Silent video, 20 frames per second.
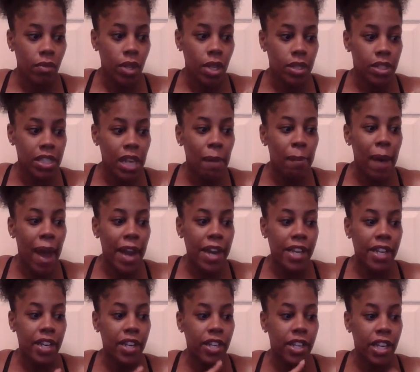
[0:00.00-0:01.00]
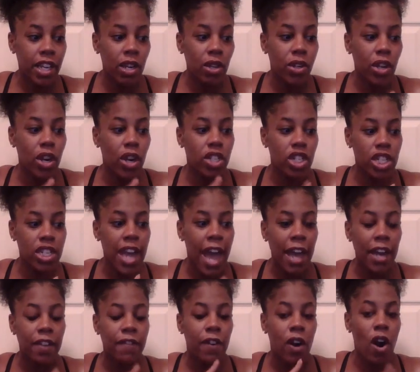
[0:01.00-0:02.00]
Somebody could have killed her or she died
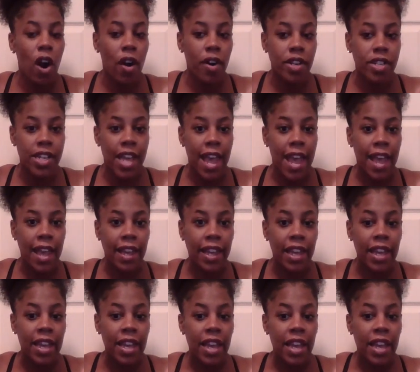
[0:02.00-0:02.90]
of a heart attack.